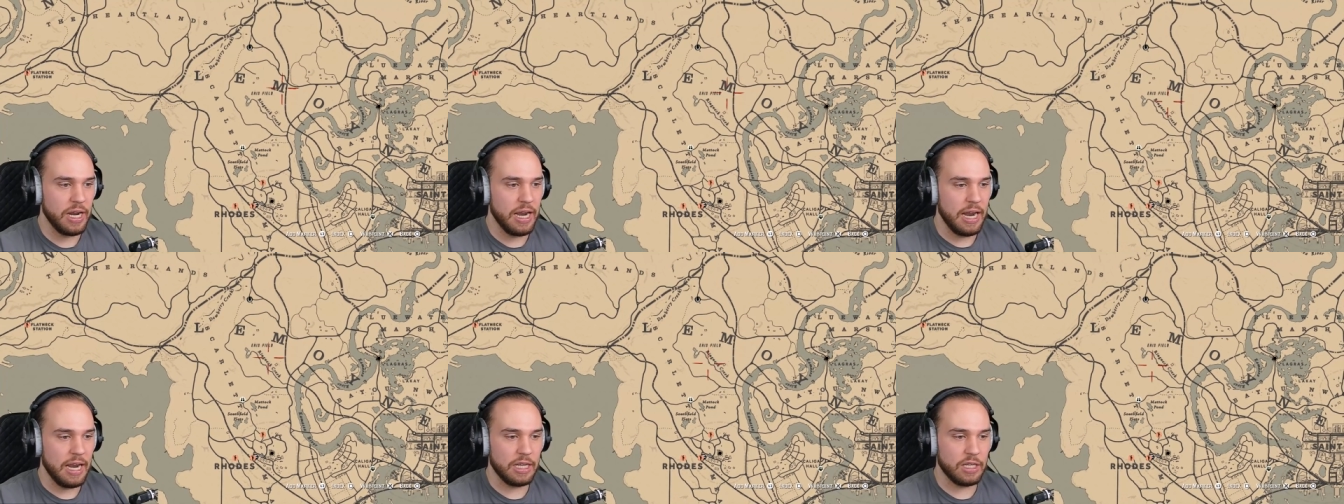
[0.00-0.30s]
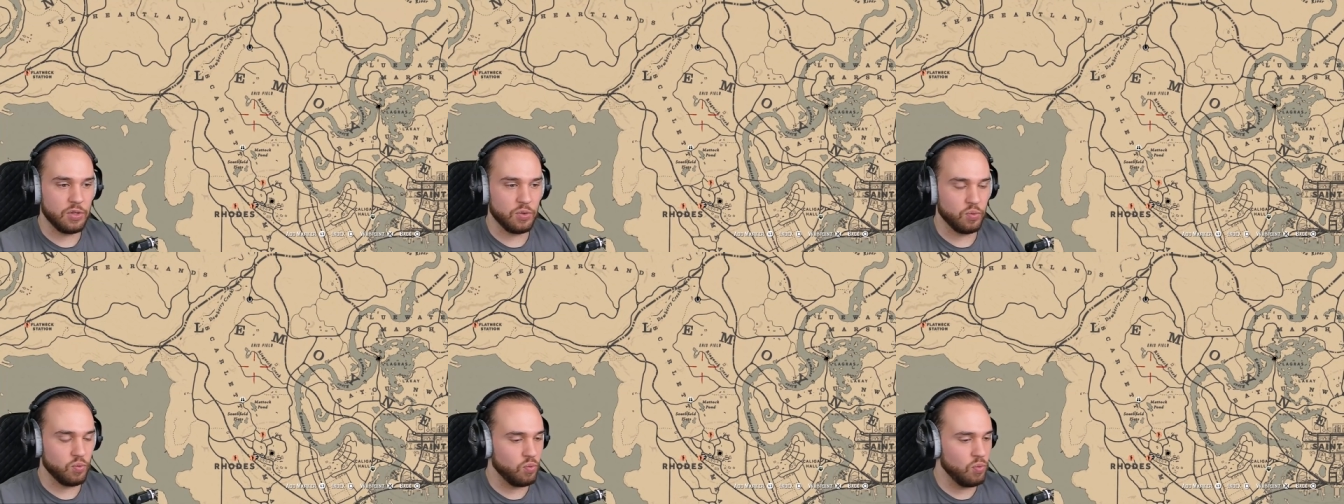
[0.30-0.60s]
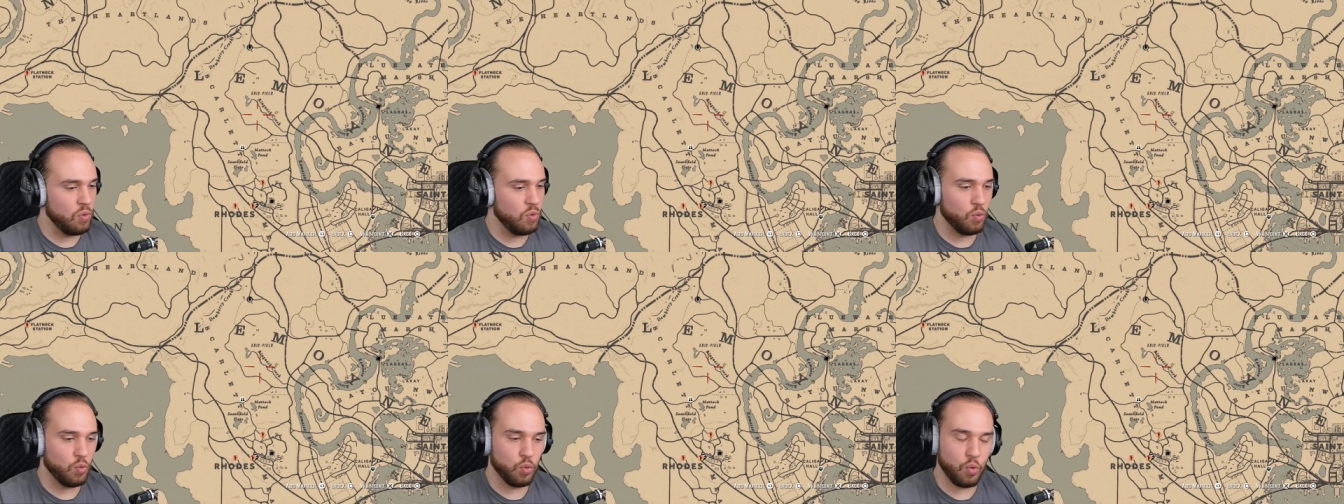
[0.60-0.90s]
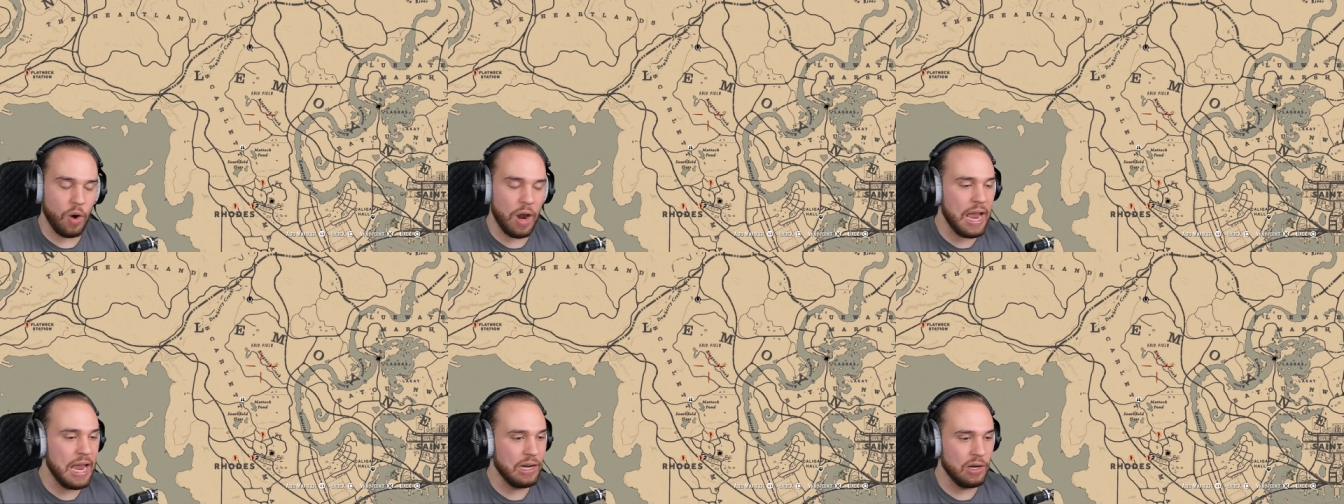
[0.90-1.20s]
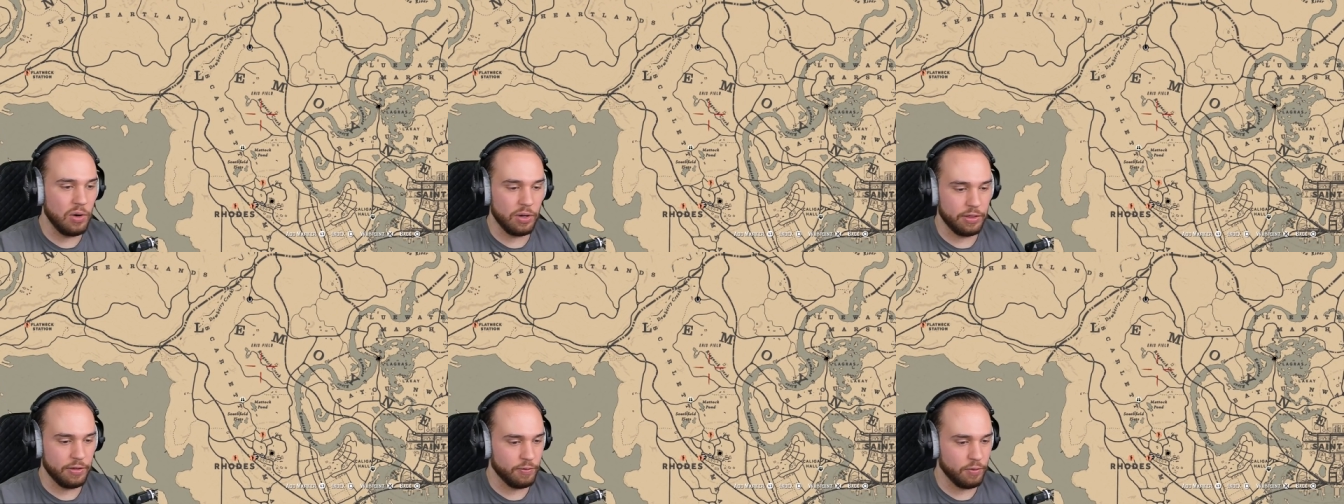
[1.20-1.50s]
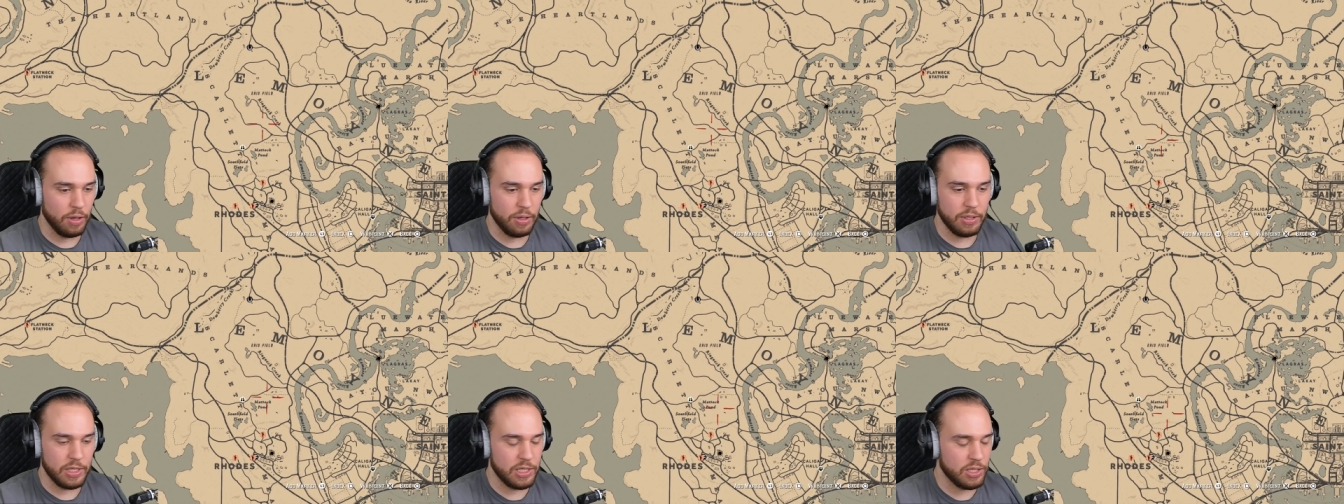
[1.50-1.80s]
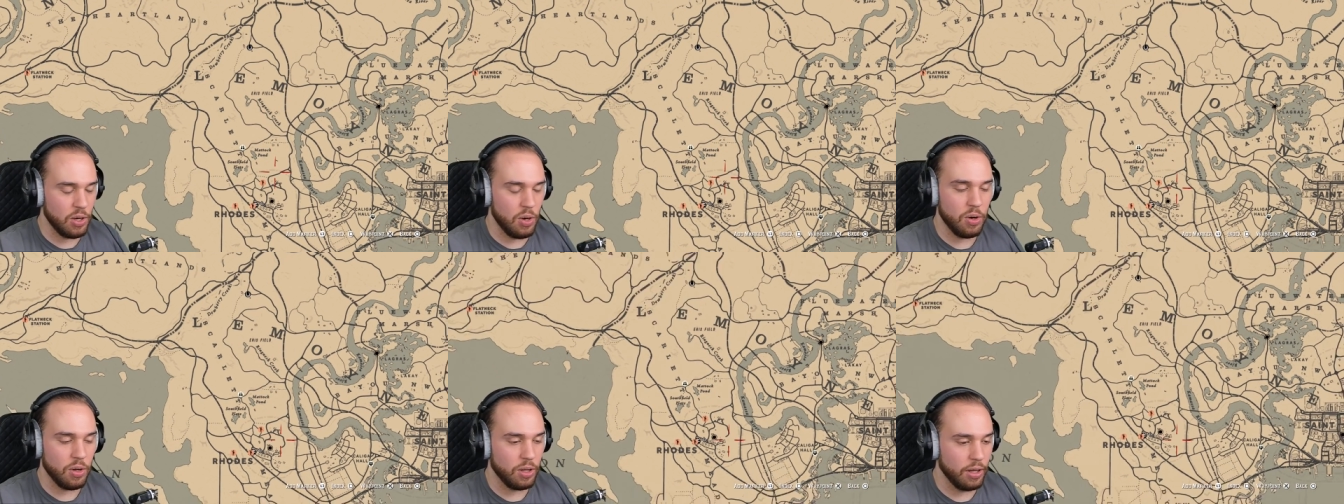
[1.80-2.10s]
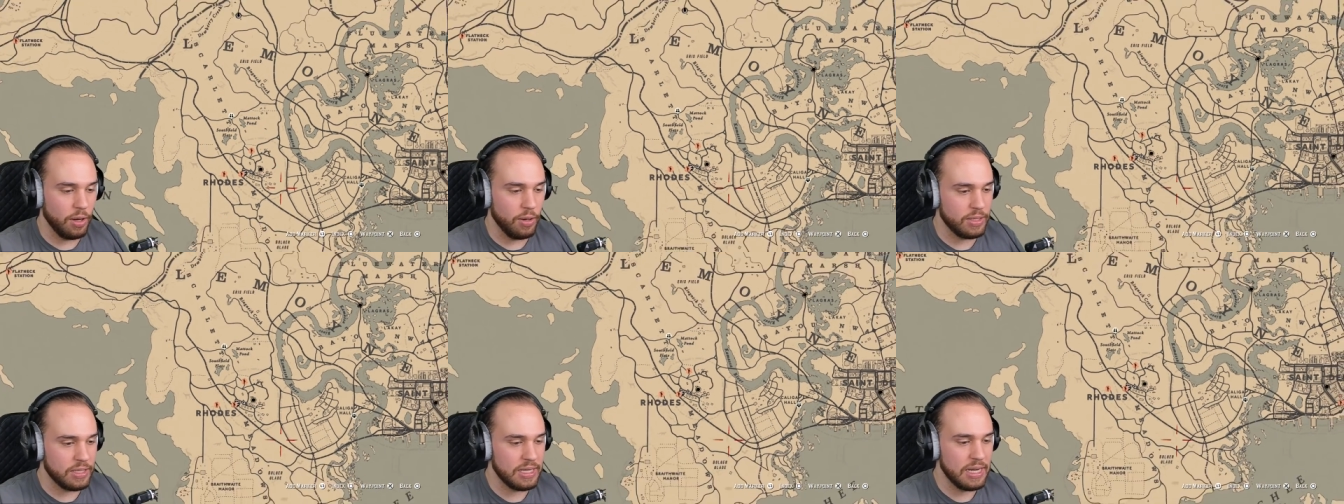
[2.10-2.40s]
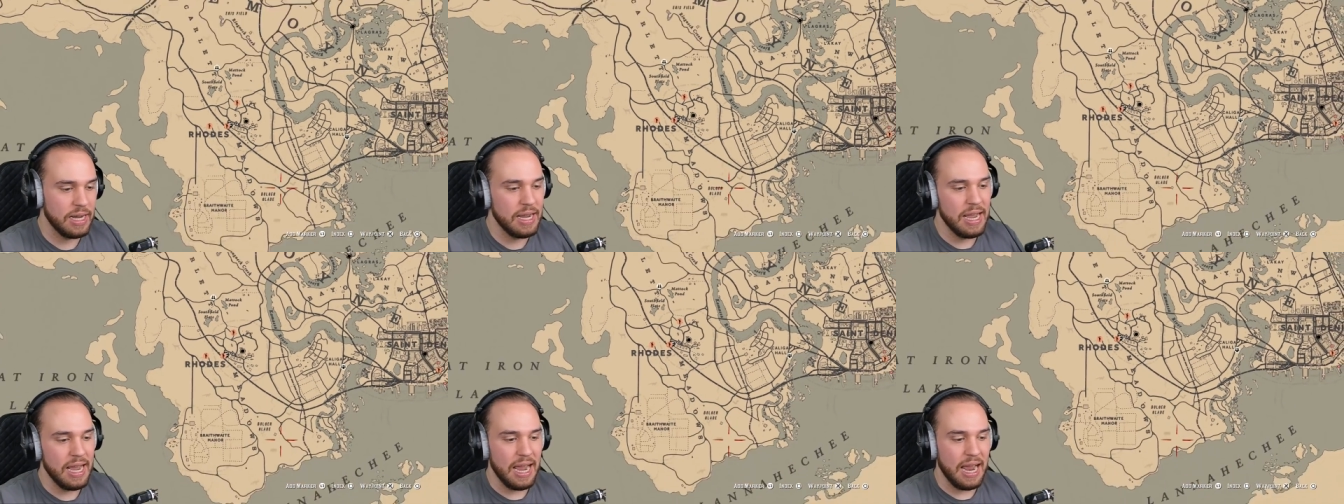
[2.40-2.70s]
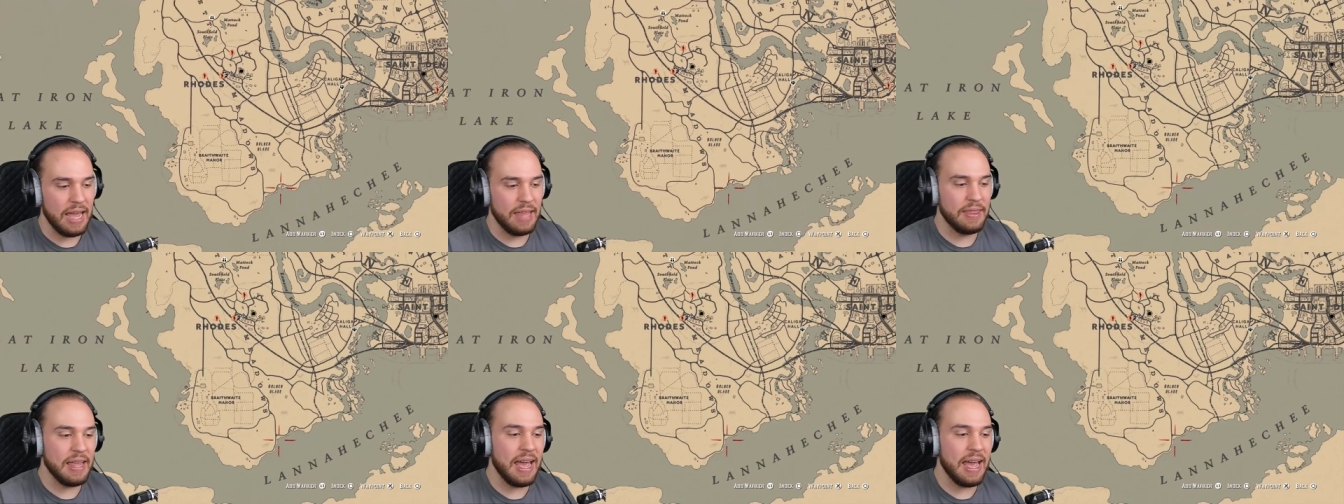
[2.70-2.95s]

It's right north of Rhodes, so close. And